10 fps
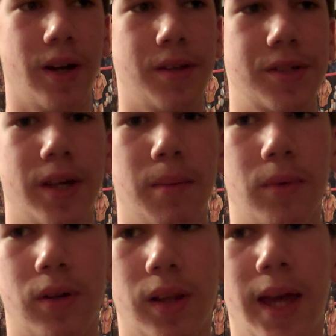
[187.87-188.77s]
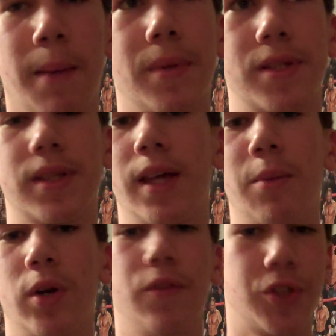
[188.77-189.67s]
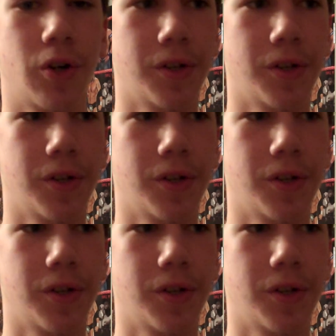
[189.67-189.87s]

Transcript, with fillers: Grand Slam, Glam Slam, whatever she